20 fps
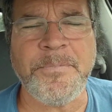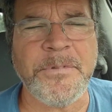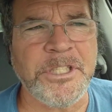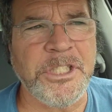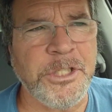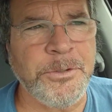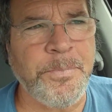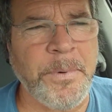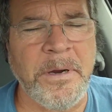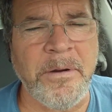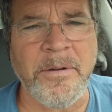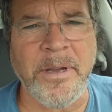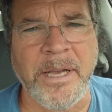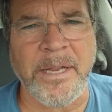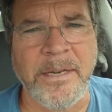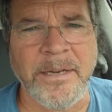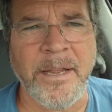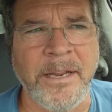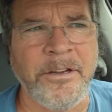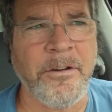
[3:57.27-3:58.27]
the spirit,
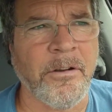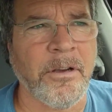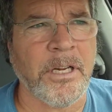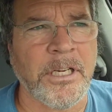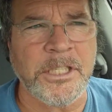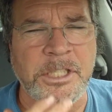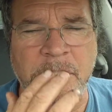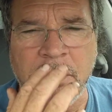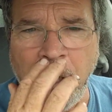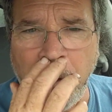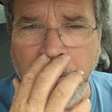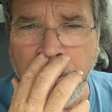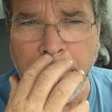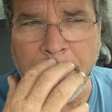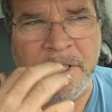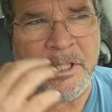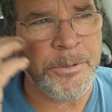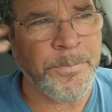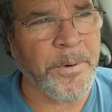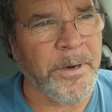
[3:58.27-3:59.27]
and you're going to sow to
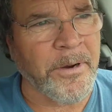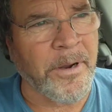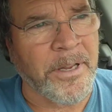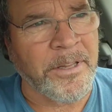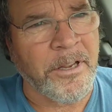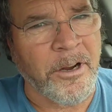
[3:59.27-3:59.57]
the spirit,